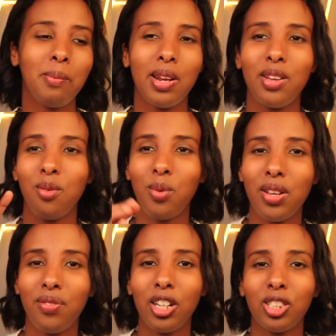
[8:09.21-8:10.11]
but what
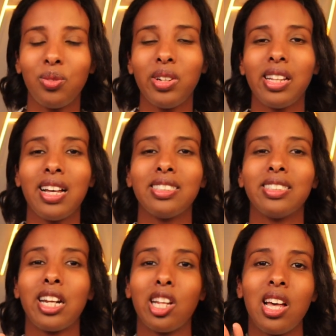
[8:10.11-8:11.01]
he fails to realize is
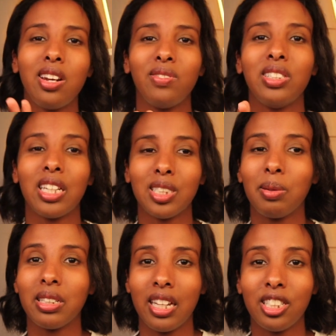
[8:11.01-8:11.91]
that a lot of these
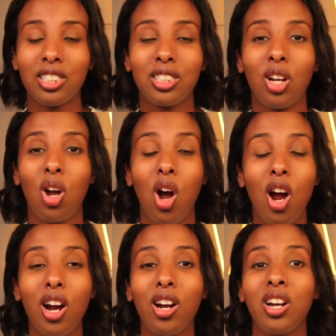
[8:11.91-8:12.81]
expectations
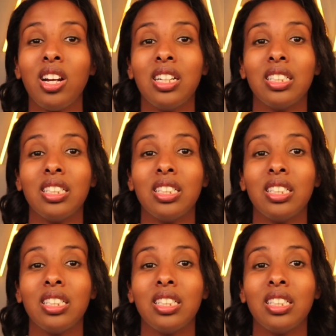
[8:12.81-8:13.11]
are